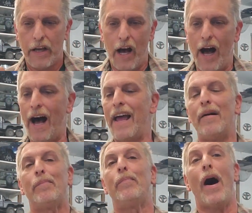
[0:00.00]
I
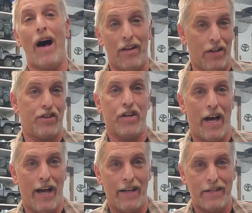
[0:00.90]

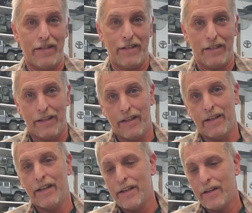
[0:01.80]
apologize
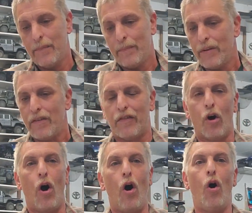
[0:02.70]
for
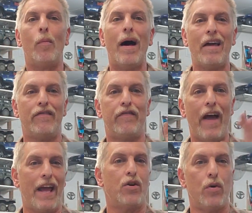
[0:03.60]
all my
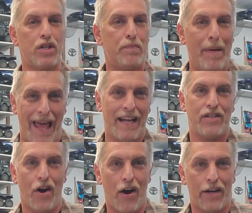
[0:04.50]
Vanquish bad
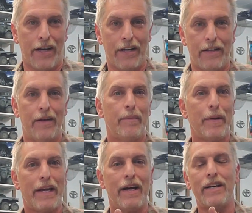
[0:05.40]
talking
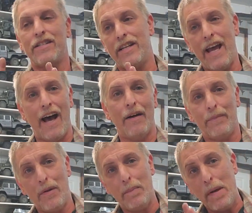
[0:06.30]
because, yeah,
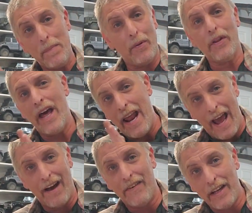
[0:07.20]
the people that
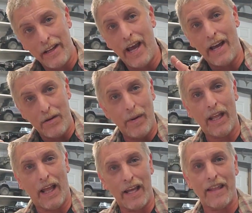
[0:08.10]
have it, yeah, you might
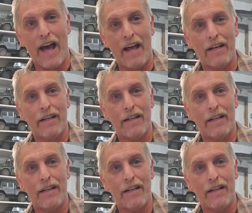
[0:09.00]
like that.